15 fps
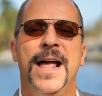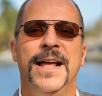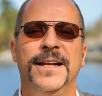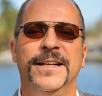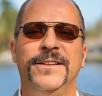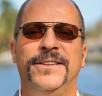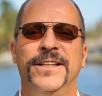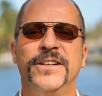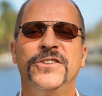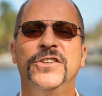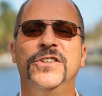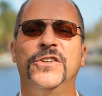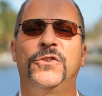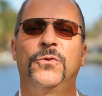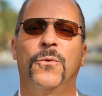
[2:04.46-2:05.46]
In
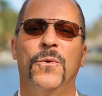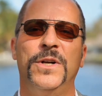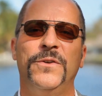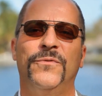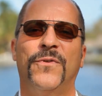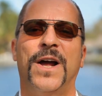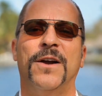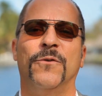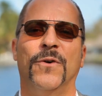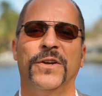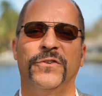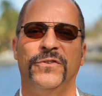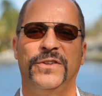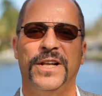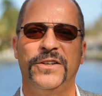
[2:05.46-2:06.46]
addition to 25
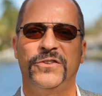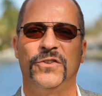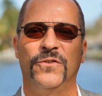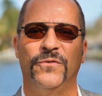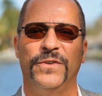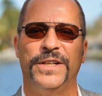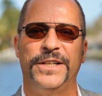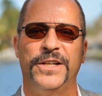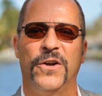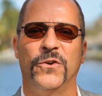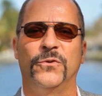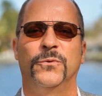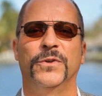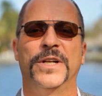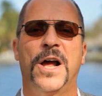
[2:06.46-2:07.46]
residential
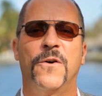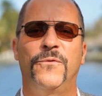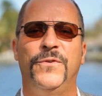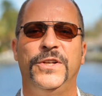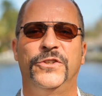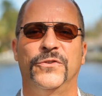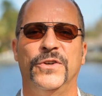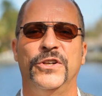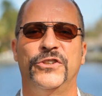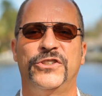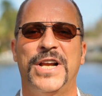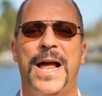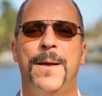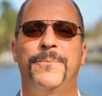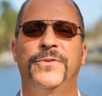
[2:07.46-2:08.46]
videos, we're now featuring
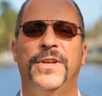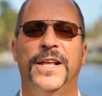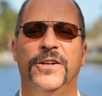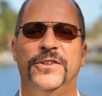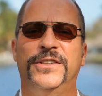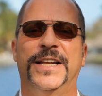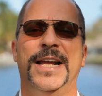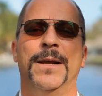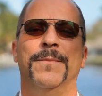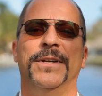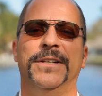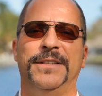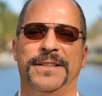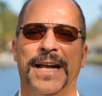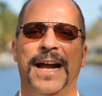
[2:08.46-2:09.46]
shops,
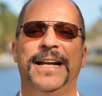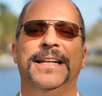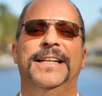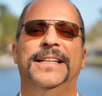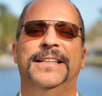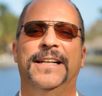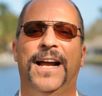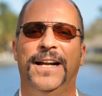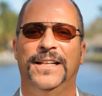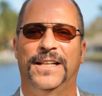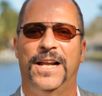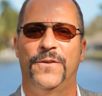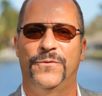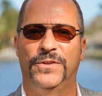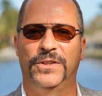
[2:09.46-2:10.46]
entertainment, dining, and
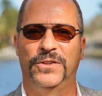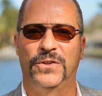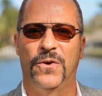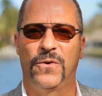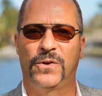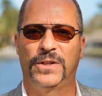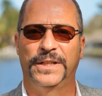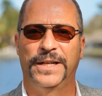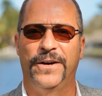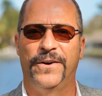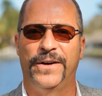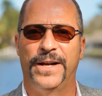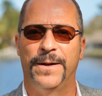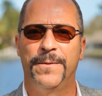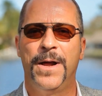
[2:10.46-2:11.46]
nightlife in the local
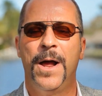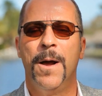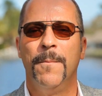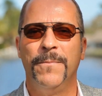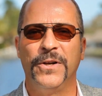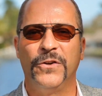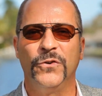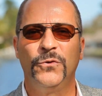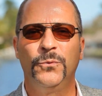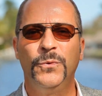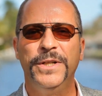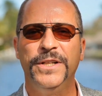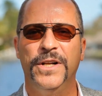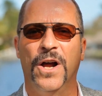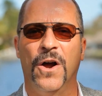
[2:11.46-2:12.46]
area. Because
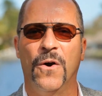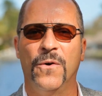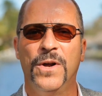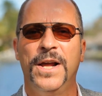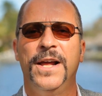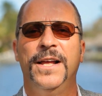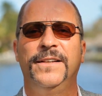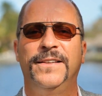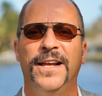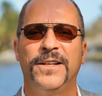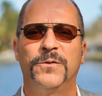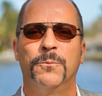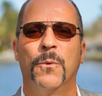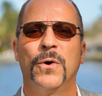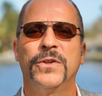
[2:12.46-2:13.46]
we know it
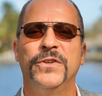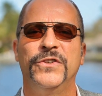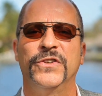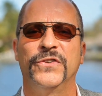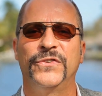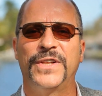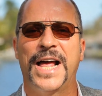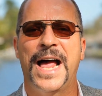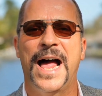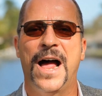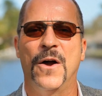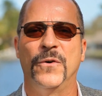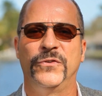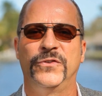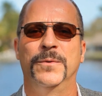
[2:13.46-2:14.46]
takes more than just a
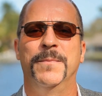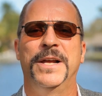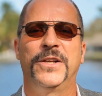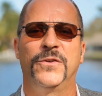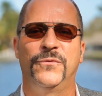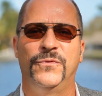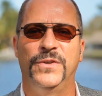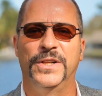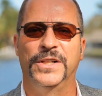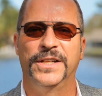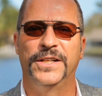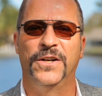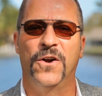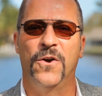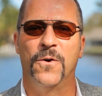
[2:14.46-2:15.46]
house to make you feel
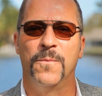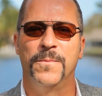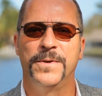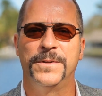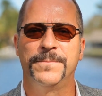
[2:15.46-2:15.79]
at home.